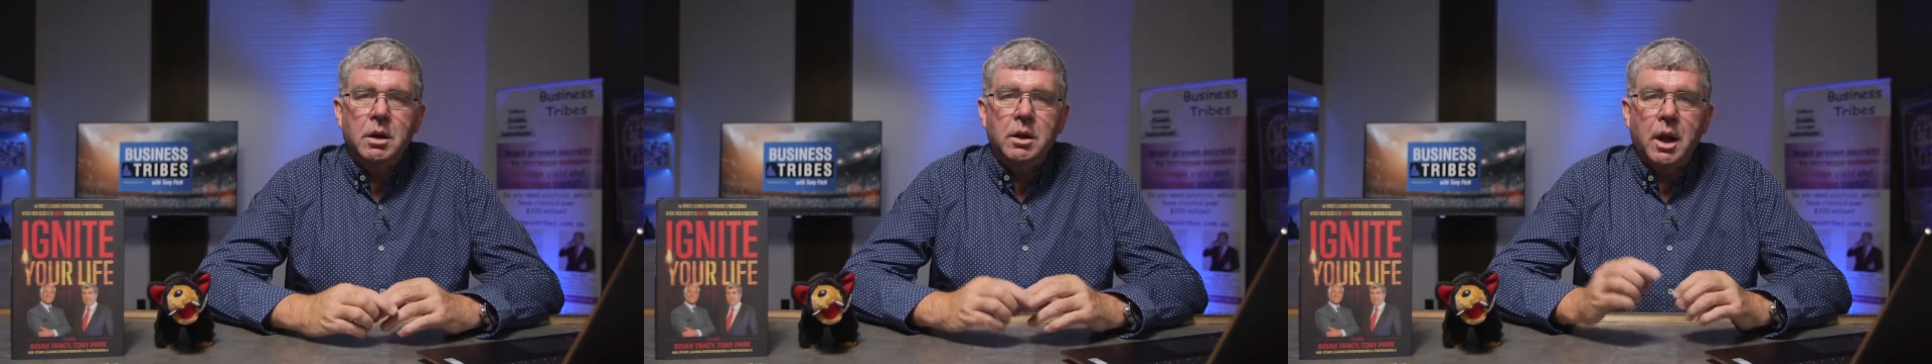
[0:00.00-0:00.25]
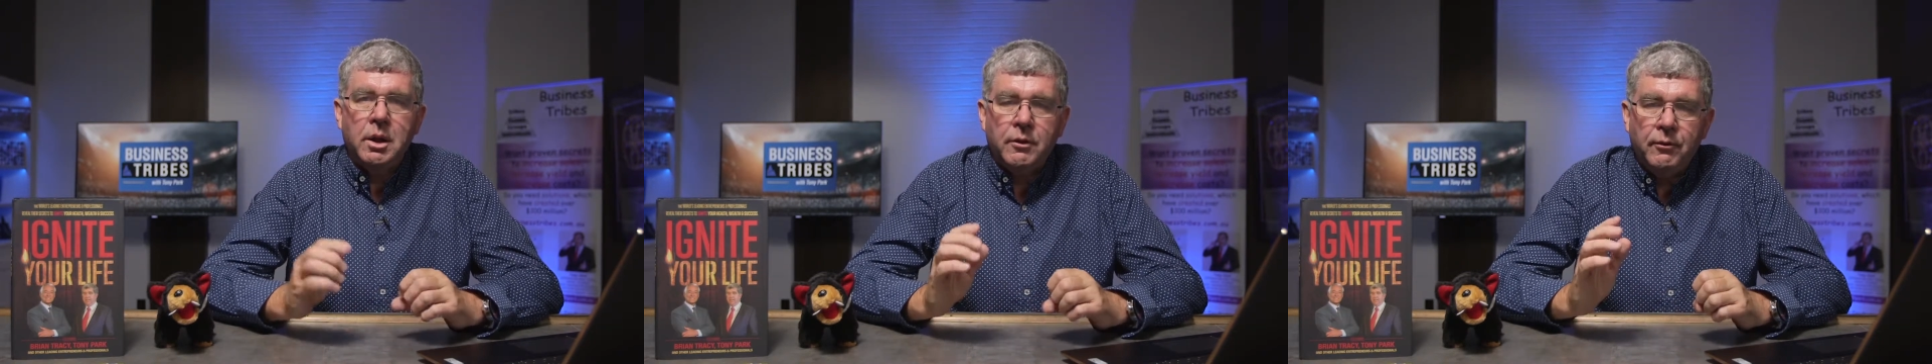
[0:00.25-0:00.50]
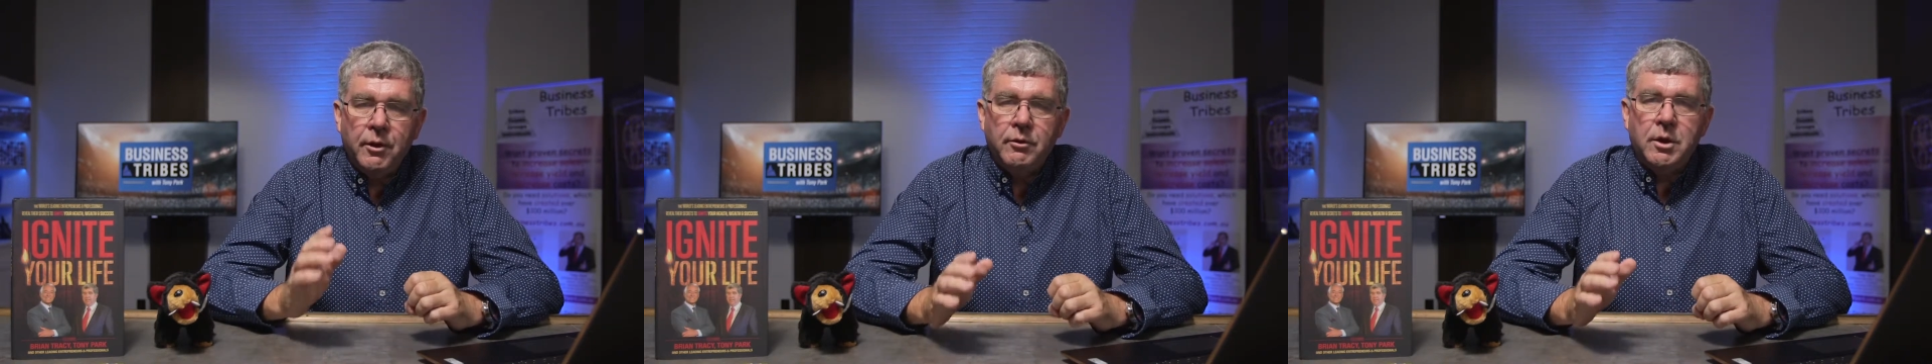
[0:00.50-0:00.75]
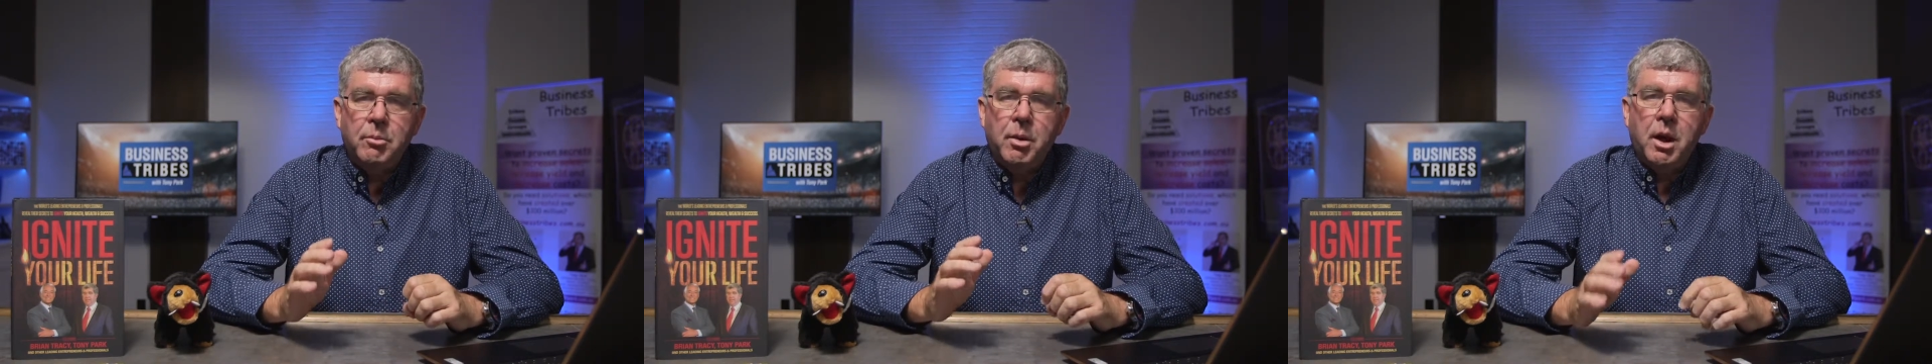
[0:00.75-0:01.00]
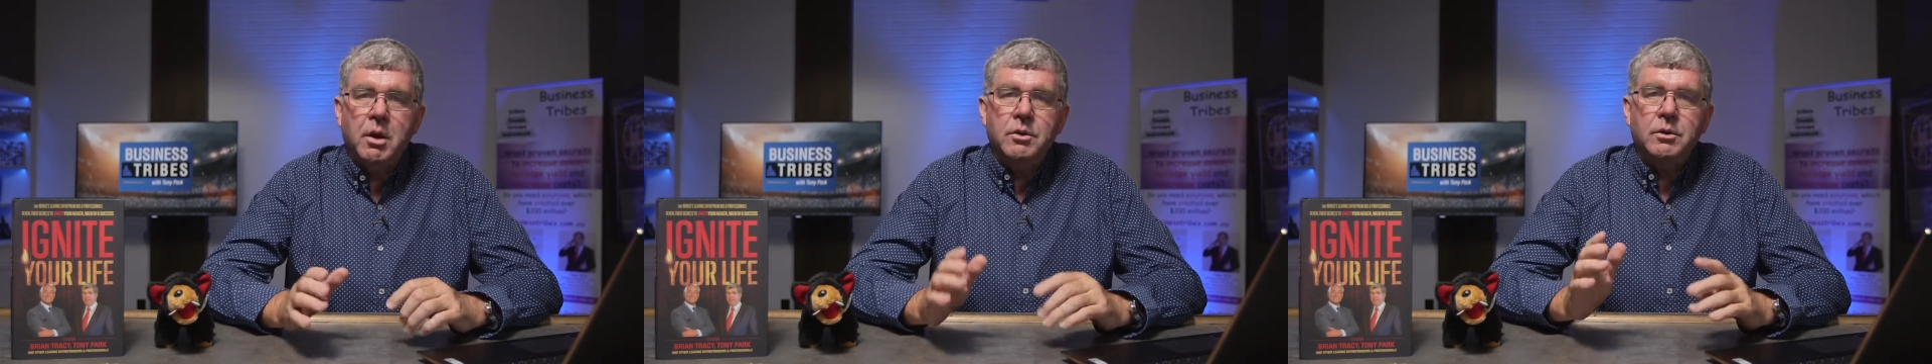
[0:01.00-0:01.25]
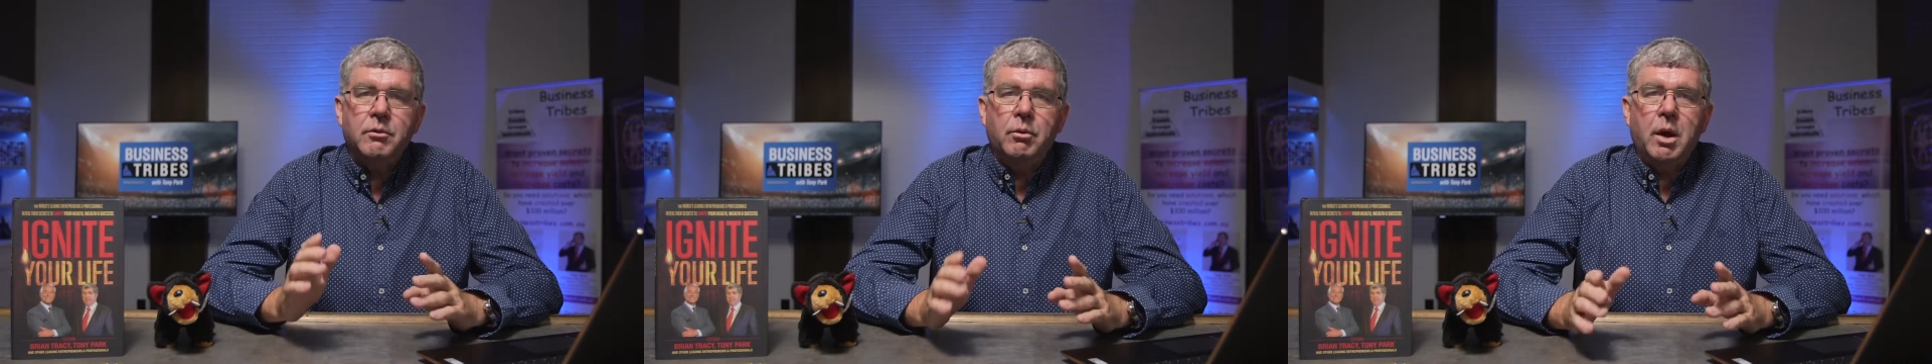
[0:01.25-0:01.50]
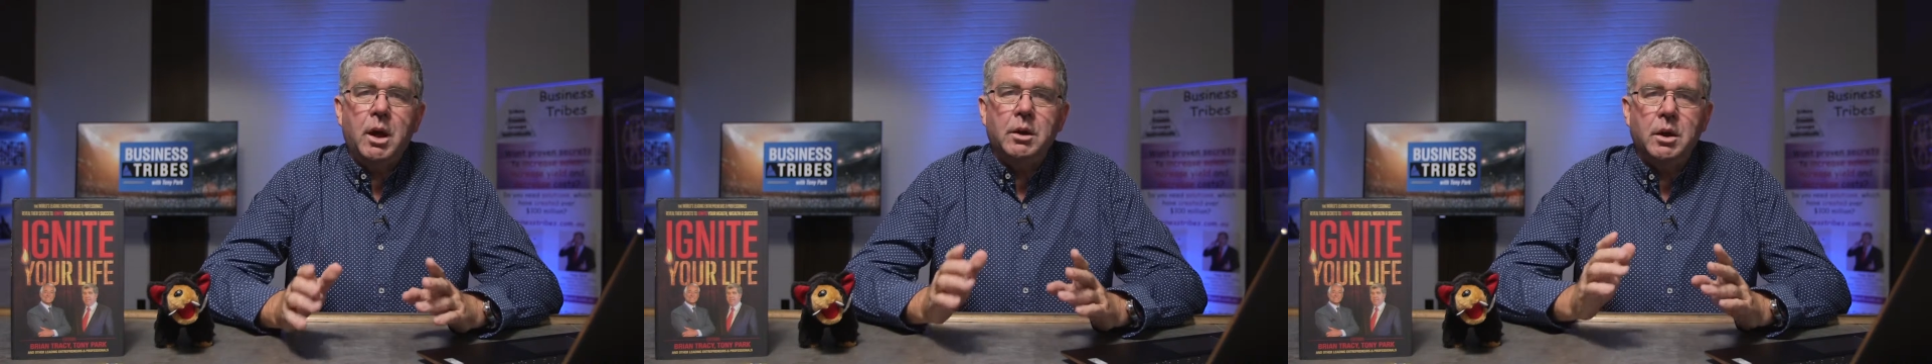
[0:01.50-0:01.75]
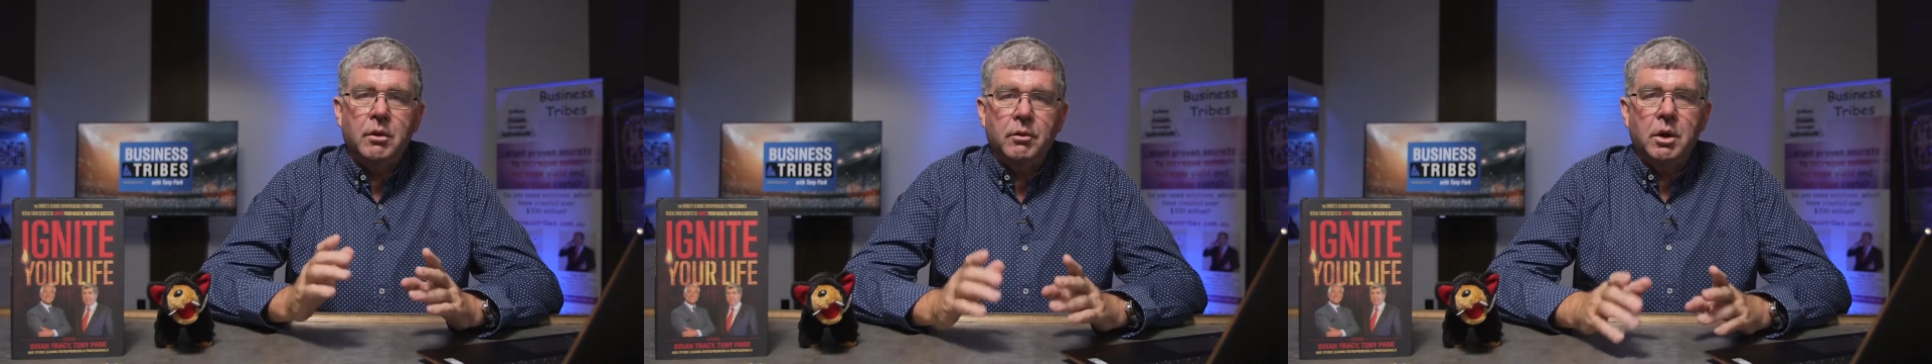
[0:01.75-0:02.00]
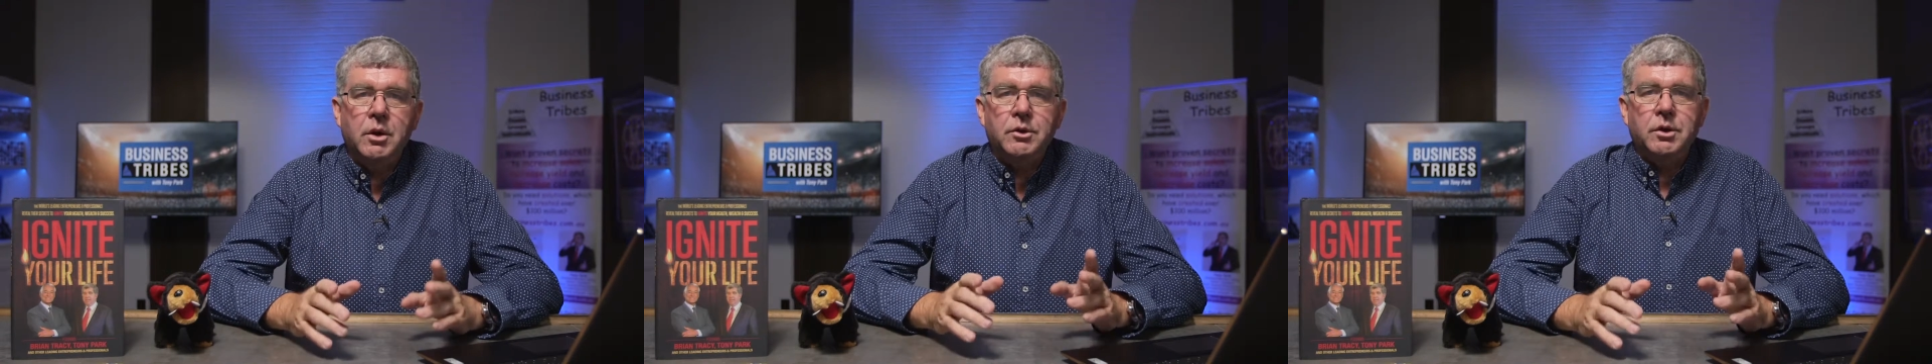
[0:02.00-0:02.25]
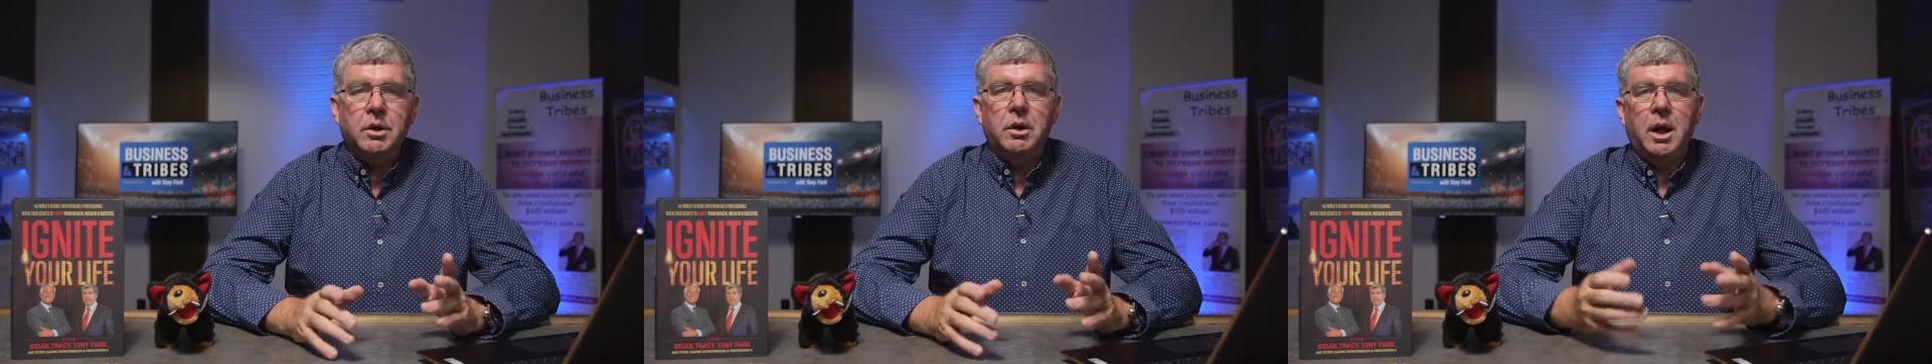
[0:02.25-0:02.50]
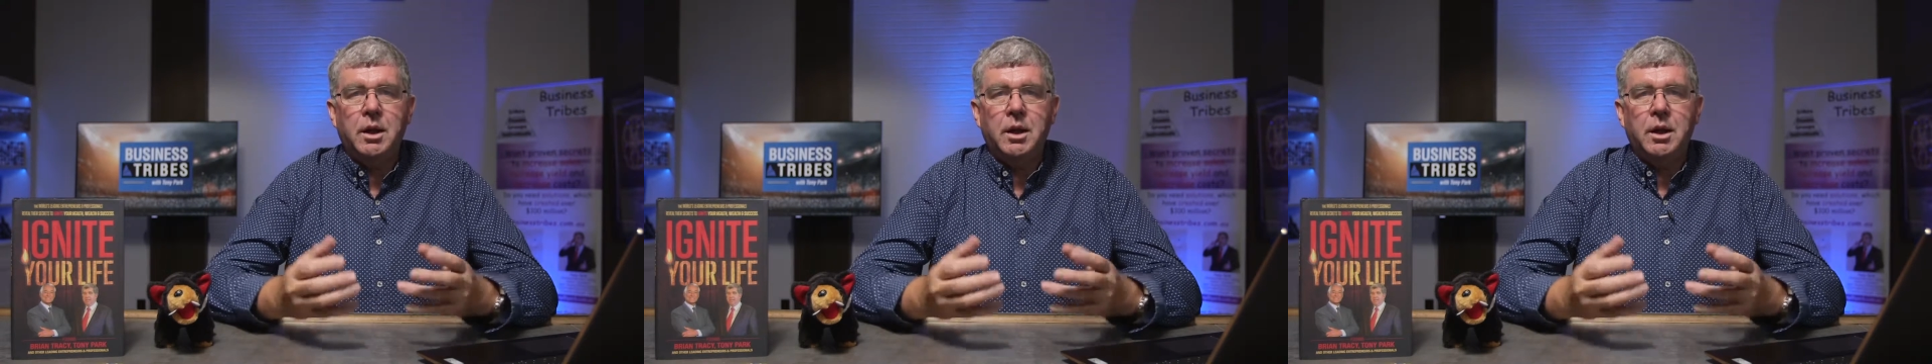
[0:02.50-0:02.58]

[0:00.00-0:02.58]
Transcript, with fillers: That's 50 pounds of weight that I've lost,